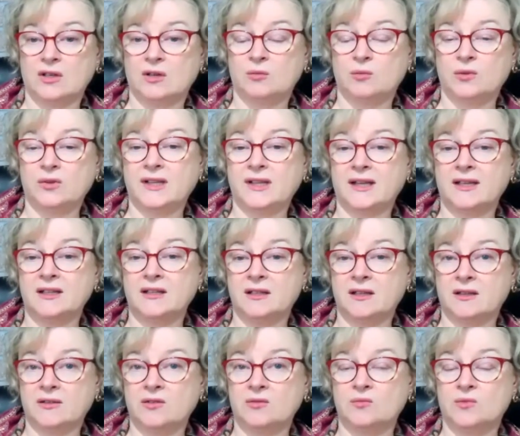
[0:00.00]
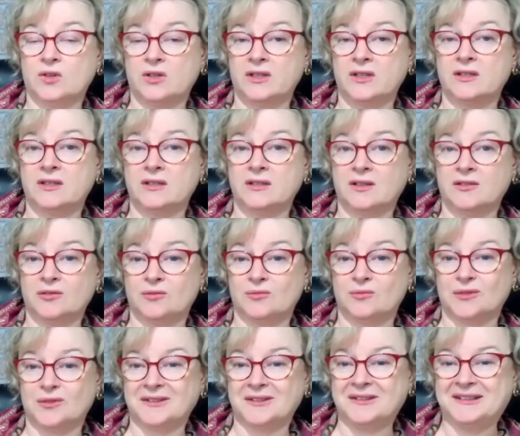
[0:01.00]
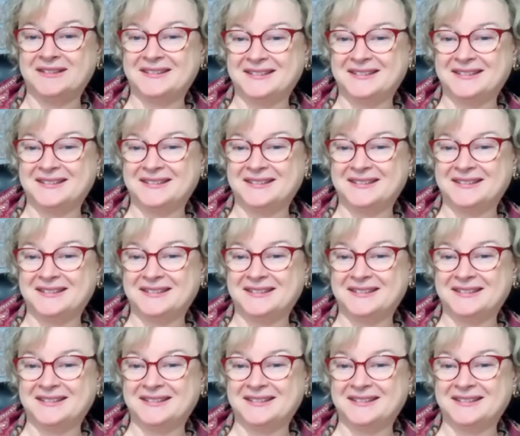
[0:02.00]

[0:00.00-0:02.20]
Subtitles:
we'll get another one and another one.